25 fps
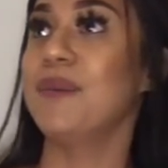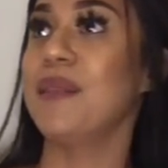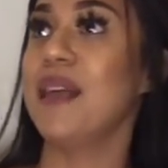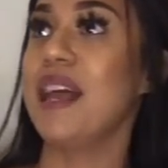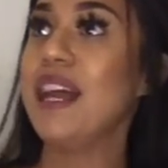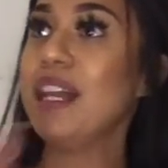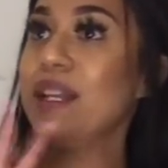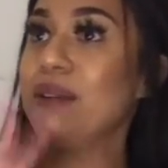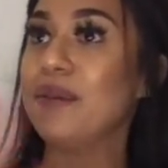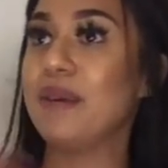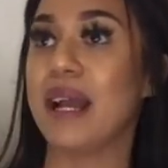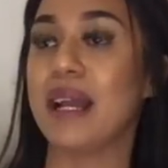
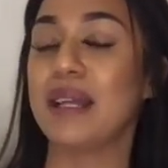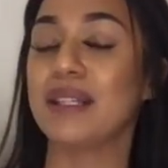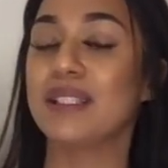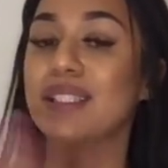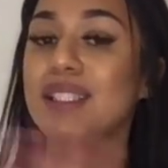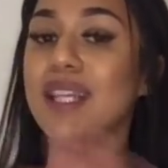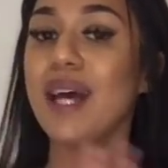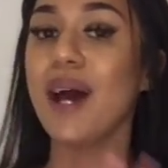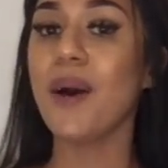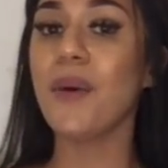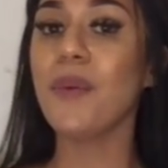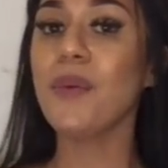Anyway,
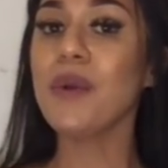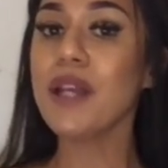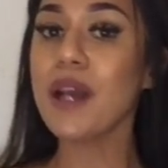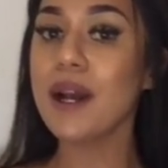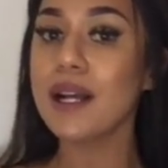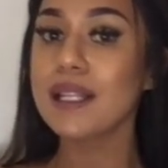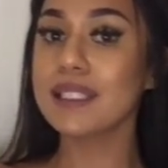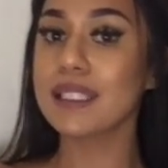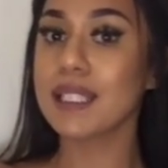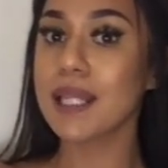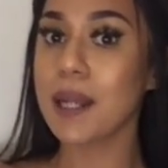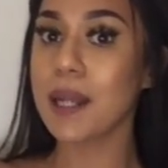so we go
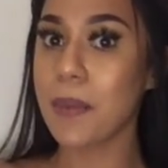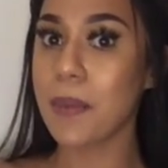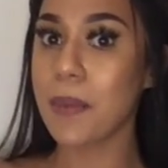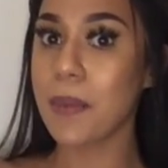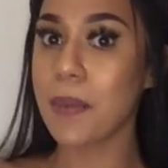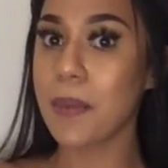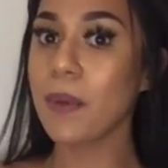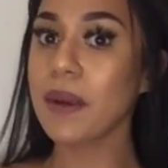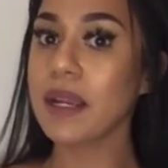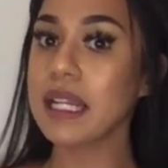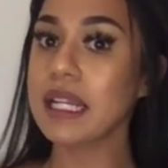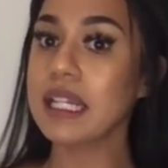to the
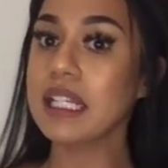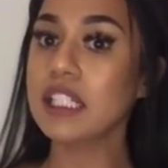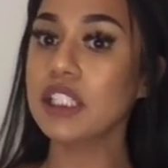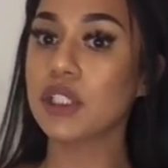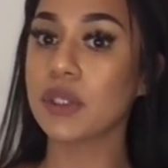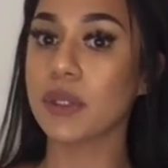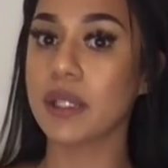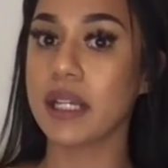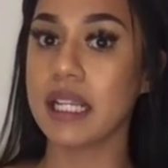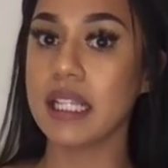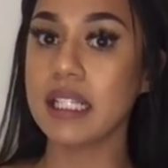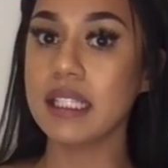bar, we're getting
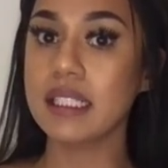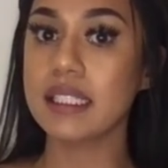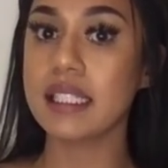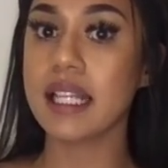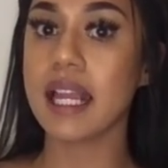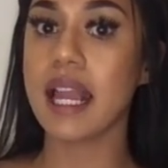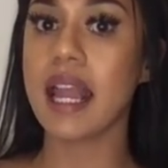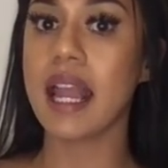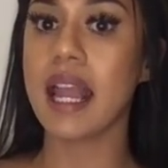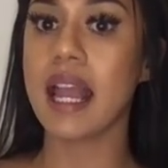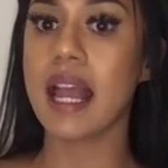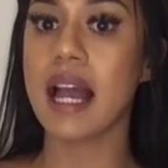drinks,
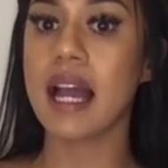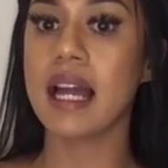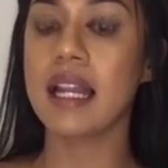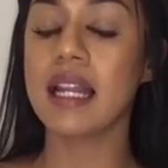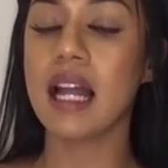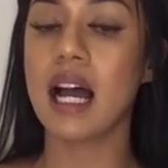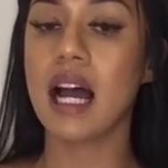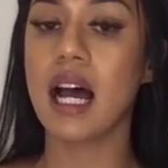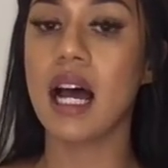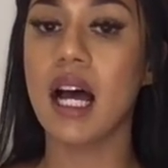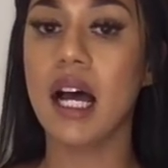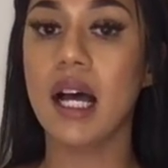
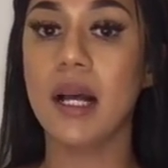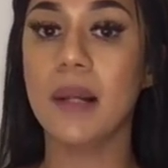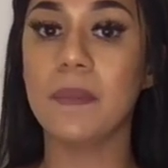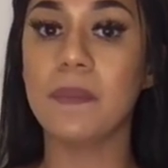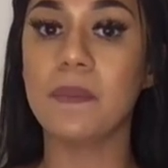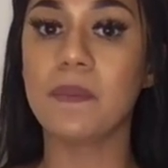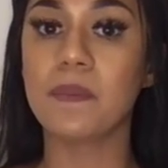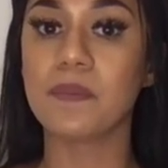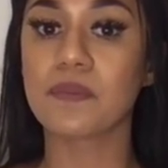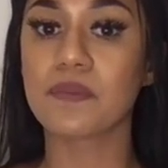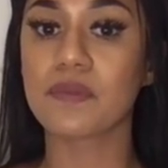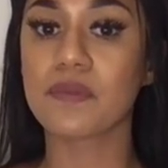and
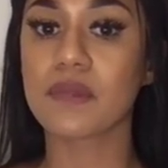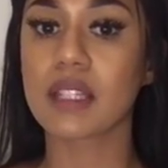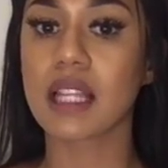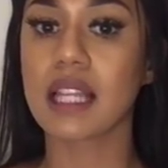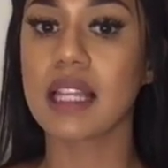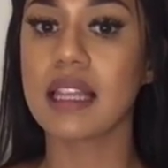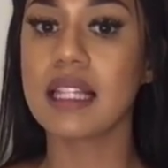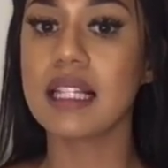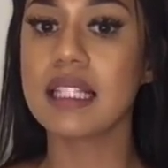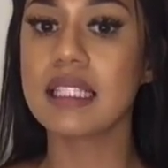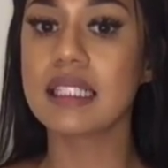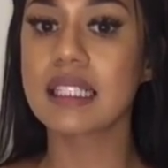
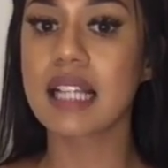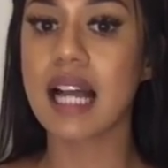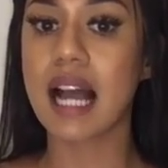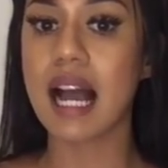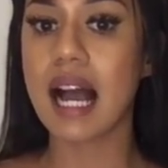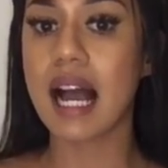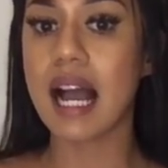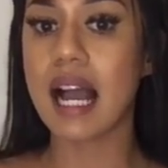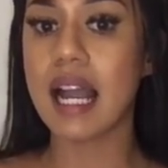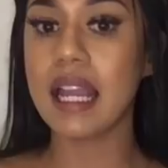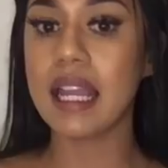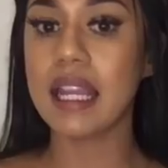this
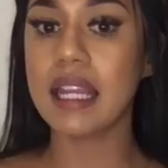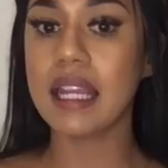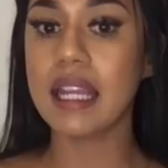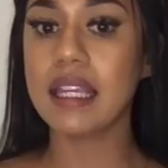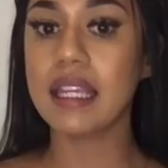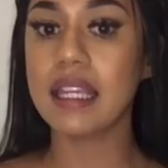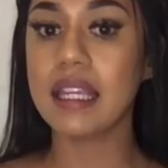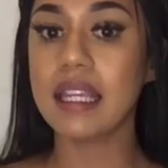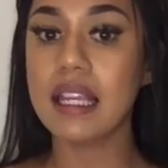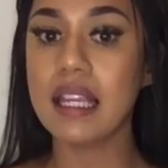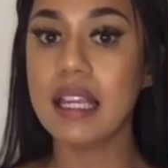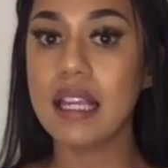guy,
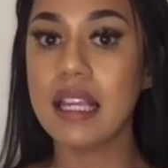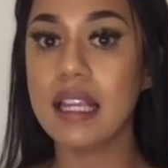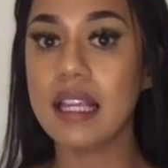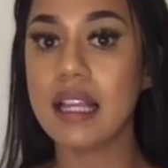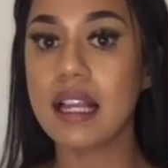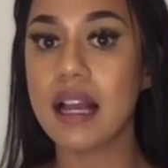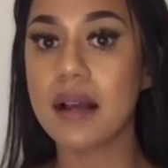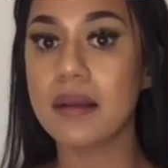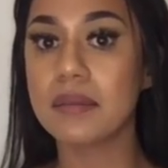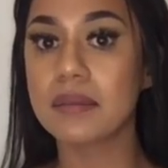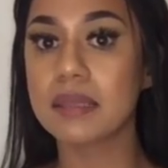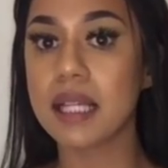he
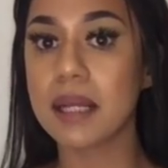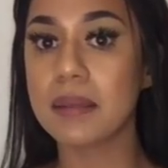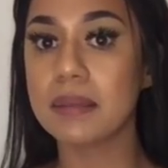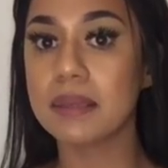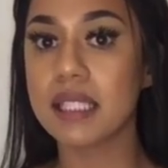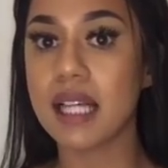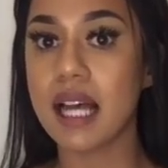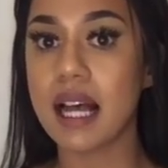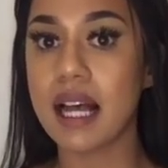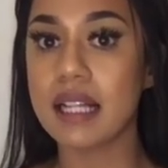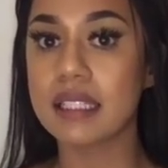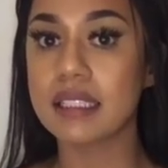comes up
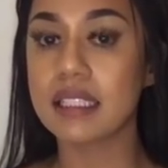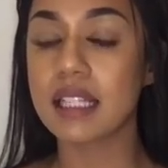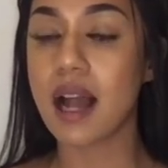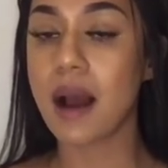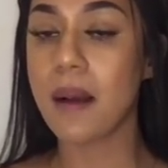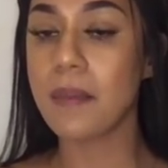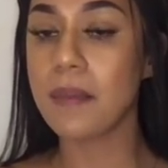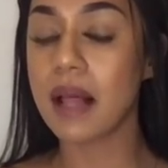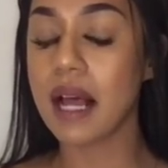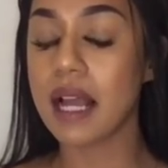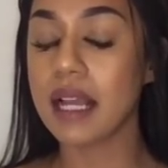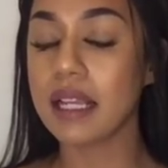to us, and
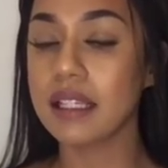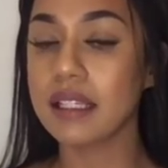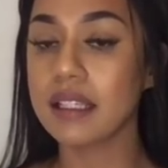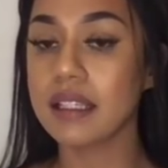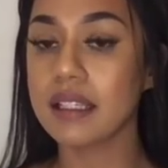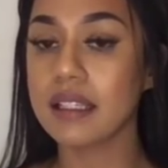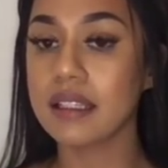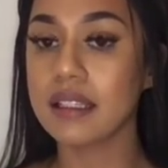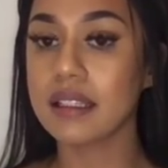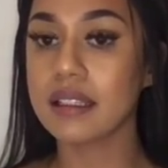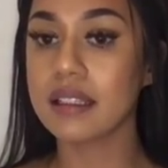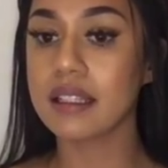I'm like,
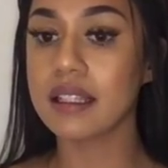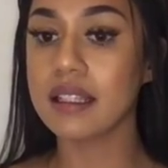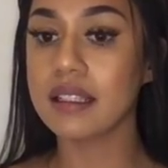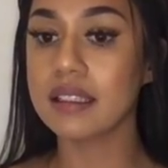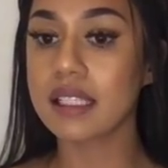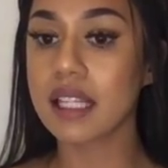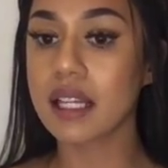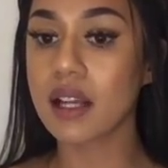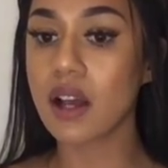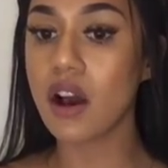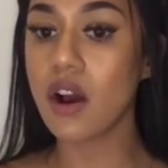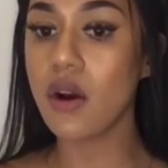
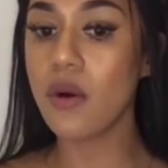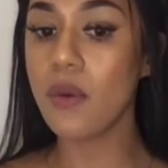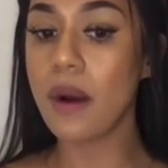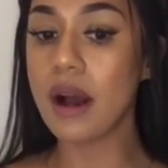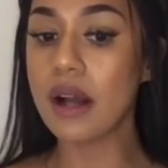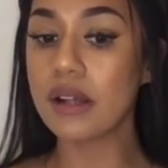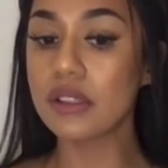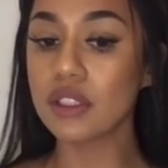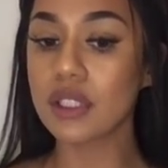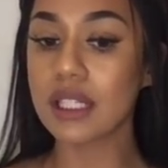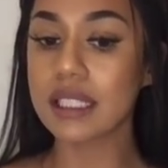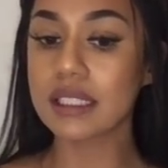he's like, oh,
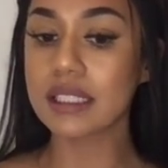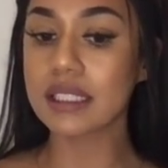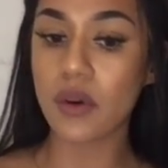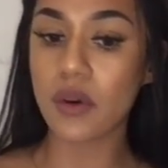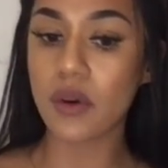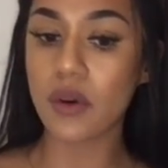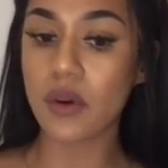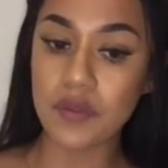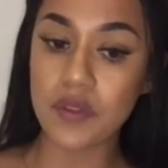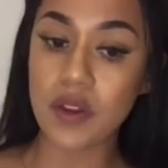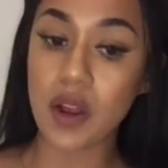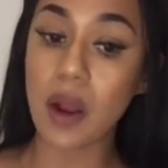why don't you guys go
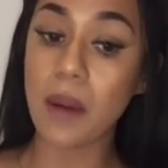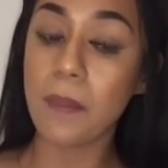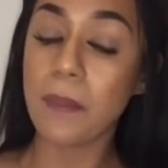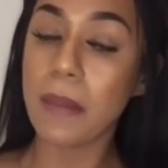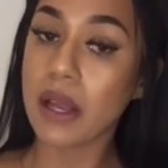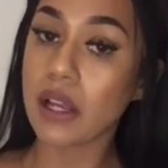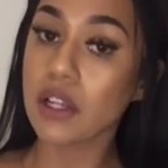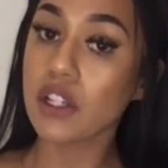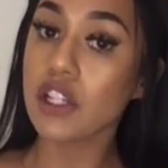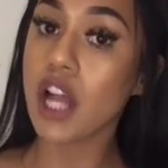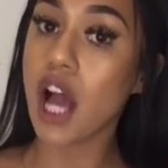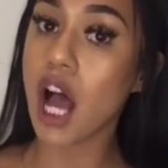out there? I'm
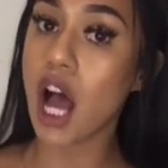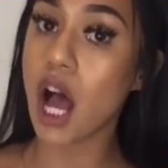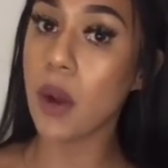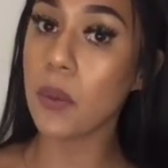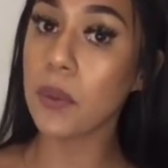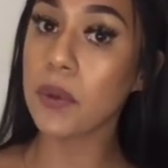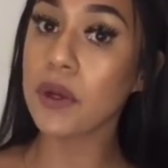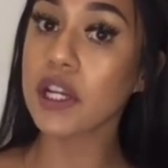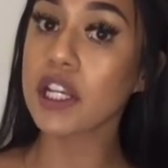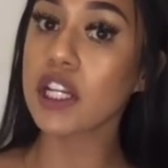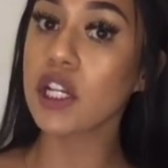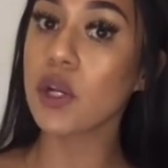like,
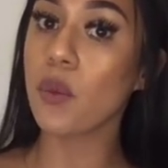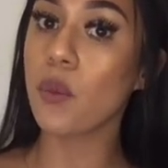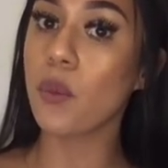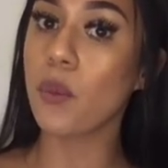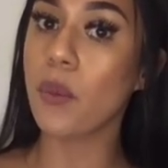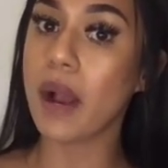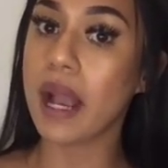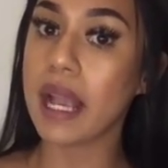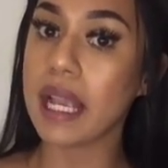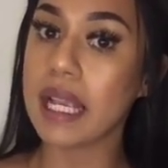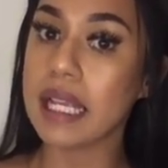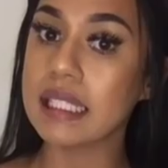nah, we're going to
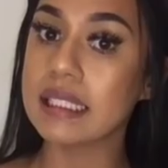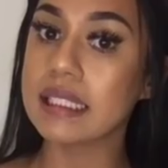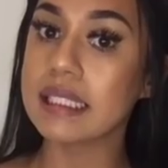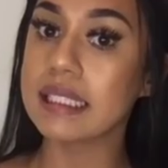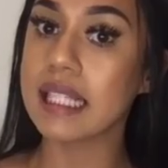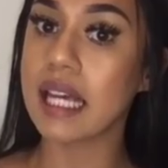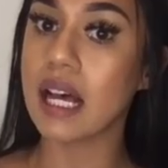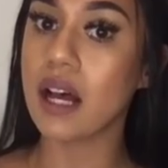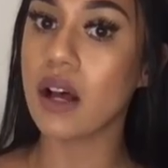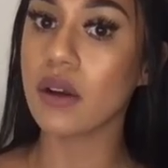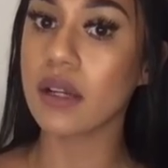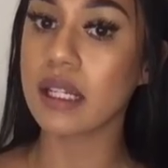wait
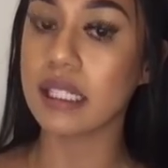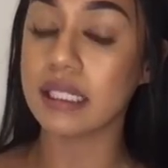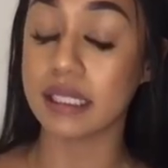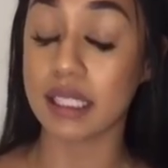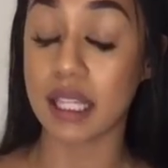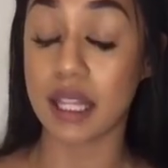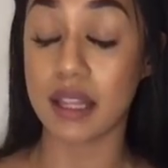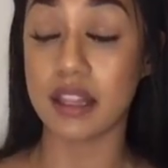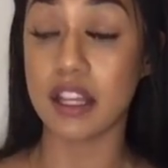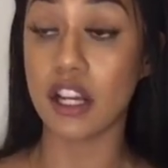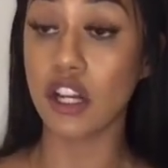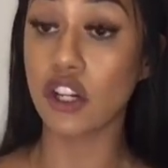until, because
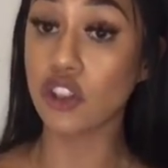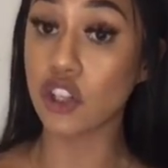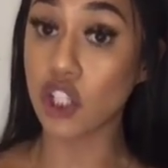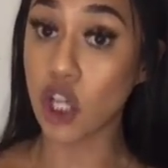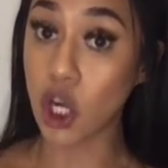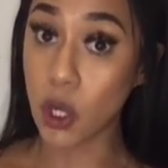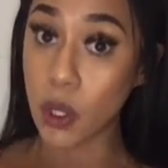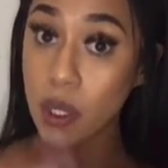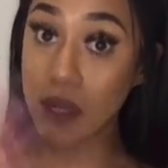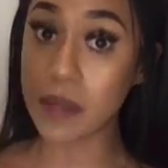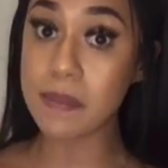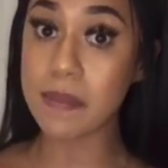they're
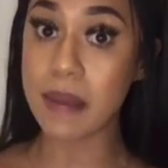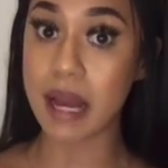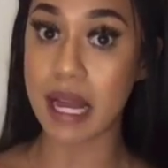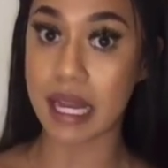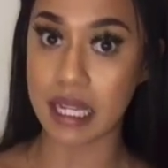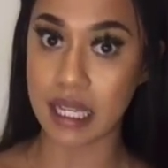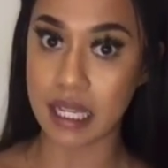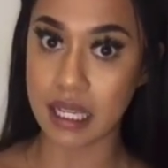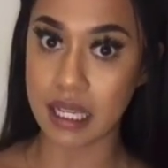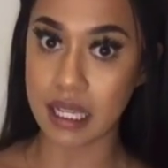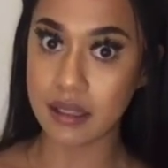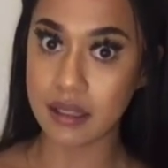throwing
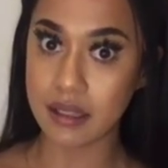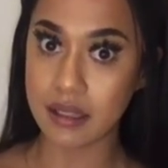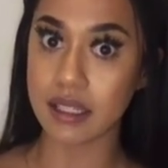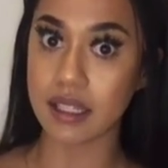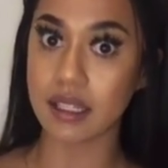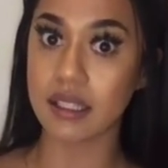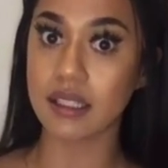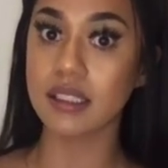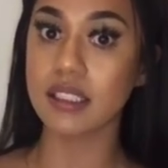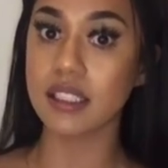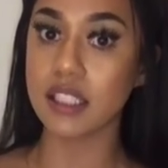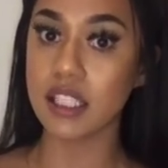money.
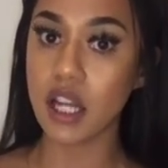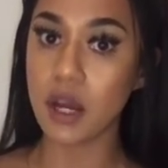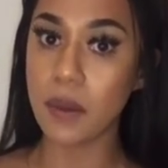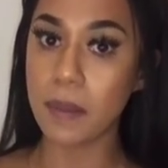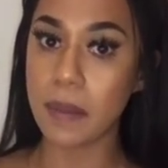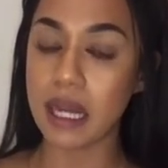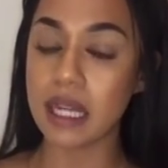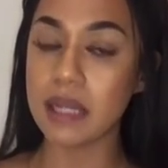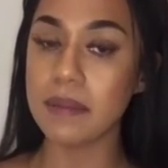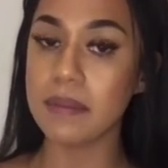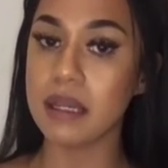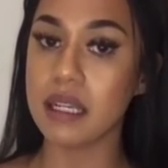There's, you know,
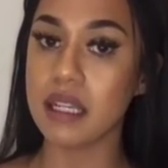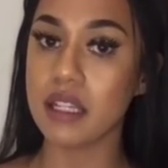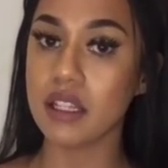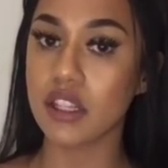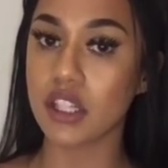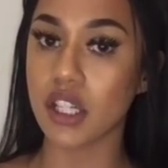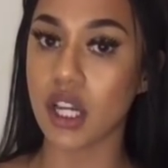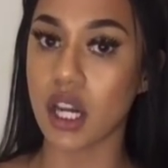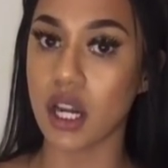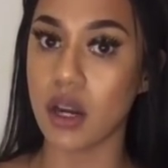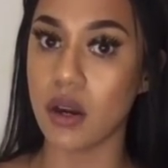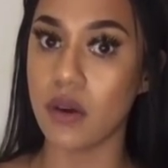money being
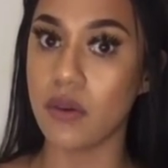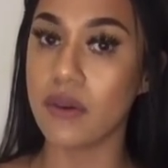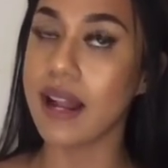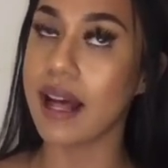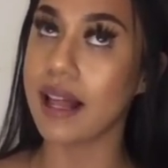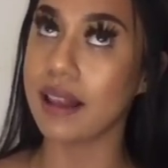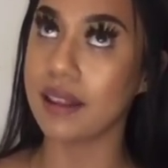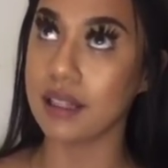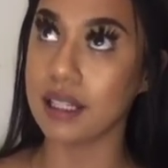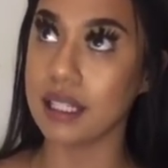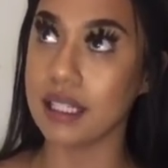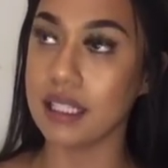thrown,
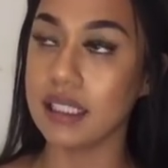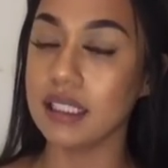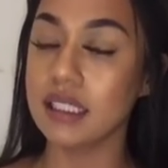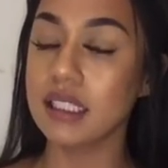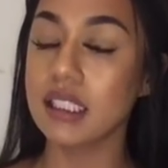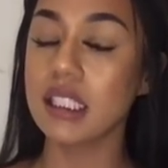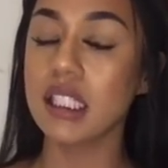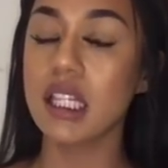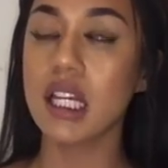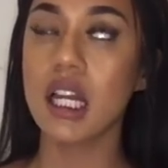at least.